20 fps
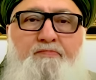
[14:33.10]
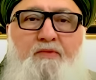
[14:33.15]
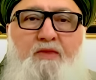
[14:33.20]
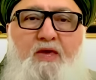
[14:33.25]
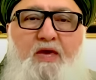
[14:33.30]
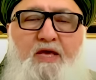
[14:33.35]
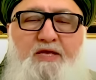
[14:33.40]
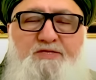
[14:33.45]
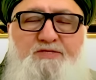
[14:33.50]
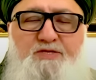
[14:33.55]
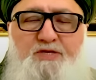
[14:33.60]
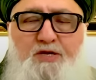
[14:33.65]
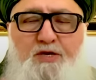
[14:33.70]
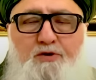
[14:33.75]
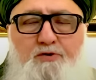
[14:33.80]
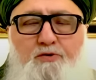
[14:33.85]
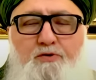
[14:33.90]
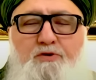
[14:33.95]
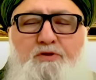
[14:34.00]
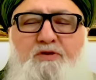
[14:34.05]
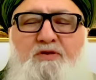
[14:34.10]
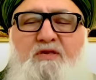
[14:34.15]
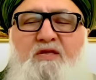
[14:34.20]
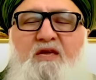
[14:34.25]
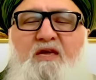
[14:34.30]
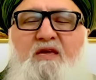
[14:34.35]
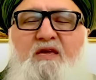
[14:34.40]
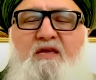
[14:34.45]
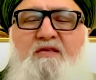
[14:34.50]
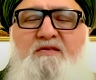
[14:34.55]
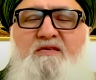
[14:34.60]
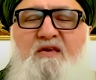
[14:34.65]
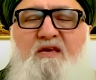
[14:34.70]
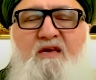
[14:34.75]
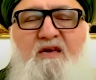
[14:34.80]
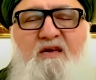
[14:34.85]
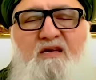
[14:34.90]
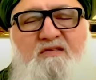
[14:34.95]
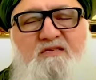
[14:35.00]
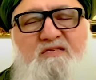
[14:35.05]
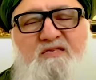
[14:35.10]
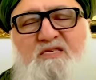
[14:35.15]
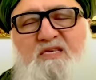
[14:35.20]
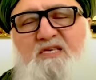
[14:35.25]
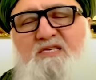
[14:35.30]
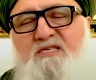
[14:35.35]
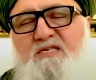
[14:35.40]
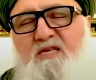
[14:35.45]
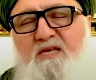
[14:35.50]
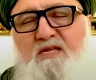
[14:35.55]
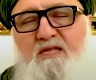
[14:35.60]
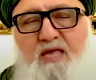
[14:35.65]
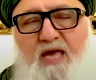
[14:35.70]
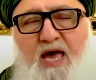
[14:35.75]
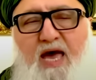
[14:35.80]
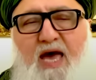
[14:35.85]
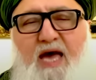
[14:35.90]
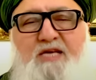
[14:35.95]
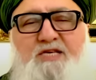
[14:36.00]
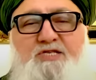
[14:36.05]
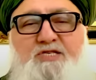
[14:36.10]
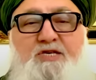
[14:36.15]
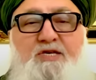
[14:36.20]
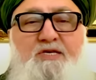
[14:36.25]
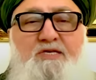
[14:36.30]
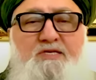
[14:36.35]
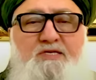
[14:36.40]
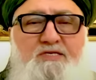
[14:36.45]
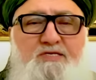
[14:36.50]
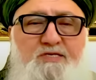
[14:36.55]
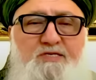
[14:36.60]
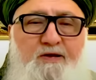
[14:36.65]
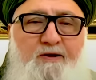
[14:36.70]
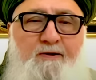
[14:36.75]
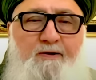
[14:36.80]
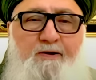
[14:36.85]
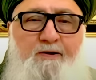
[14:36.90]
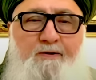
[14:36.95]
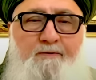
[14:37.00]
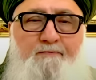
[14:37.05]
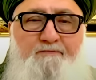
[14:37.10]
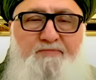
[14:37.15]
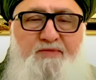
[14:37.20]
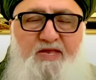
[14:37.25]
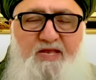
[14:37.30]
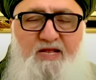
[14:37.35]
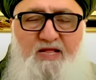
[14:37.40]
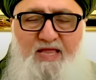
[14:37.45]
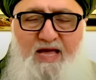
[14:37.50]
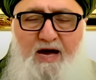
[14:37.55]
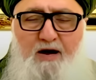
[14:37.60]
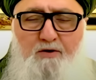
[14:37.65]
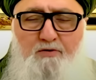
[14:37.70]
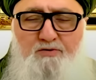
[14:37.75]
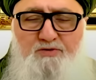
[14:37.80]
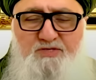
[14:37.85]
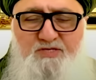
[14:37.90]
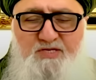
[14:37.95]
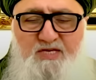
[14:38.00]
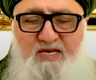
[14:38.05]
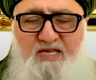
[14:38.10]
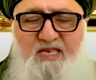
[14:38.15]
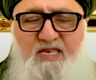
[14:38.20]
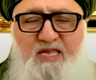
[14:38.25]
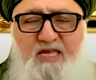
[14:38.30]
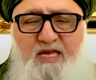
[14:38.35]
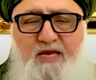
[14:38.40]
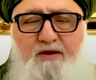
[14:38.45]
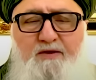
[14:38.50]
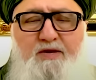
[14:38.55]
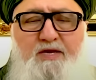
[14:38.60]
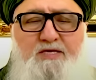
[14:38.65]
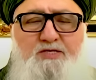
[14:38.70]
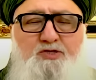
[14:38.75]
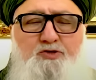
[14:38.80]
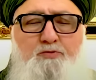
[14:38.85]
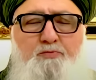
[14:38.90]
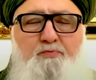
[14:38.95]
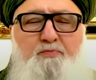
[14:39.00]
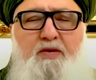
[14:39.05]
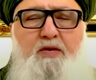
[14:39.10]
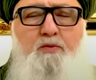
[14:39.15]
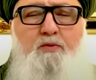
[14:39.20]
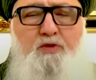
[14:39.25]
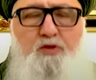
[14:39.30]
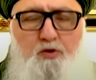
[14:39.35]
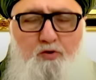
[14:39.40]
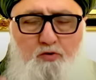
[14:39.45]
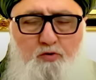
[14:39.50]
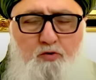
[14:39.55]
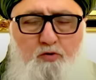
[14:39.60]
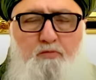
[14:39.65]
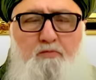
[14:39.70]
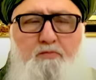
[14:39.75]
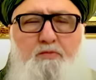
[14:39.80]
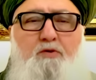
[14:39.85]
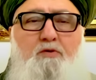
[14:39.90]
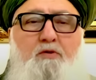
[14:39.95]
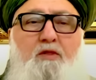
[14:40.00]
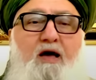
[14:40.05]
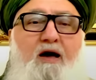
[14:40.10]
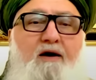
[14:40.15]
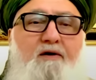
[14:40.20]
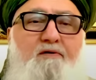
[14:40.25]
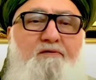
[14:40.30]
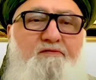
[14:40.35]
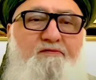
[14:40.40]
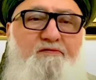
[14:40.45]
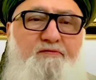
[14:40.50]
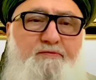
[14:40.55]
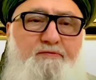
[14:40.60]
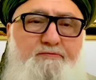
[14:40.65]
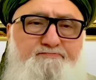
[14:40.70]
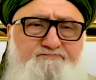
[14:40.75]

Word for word: It's the good deeds and consistent actions that allows a nearness, you be with whom you love